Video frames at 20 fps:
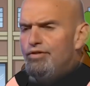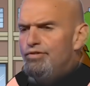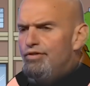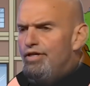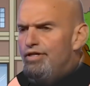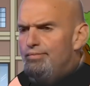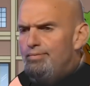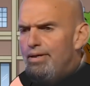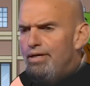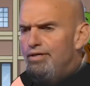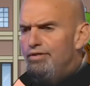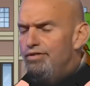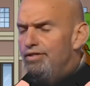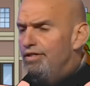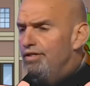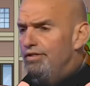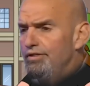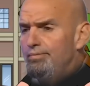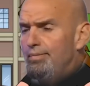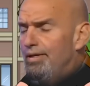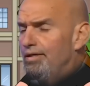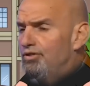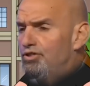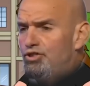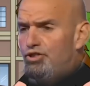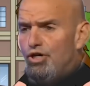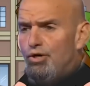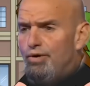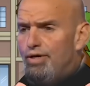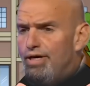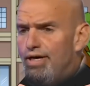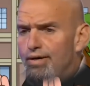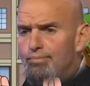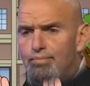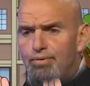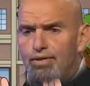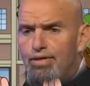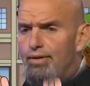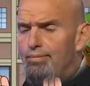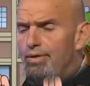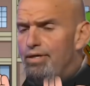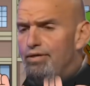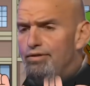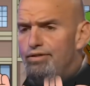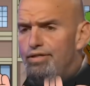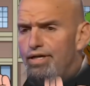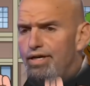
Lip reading: Totally, you should tweet that. Hashtag fire